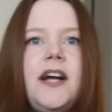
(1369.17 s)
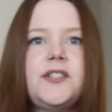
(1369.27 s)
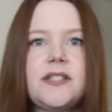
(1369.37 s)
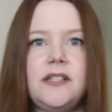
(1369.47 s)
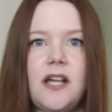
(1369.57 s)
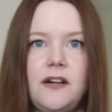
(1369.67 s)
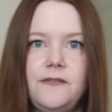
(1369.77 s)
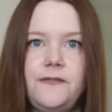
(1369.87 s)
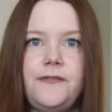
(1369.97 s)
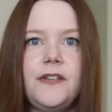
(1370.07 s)
I just
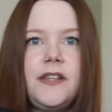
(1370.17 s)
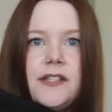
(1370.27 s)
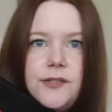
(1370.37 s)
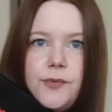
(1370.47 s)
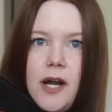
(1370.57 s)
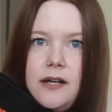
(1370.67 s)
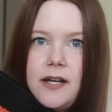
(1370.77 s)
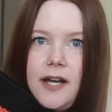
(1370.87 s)
love this rug.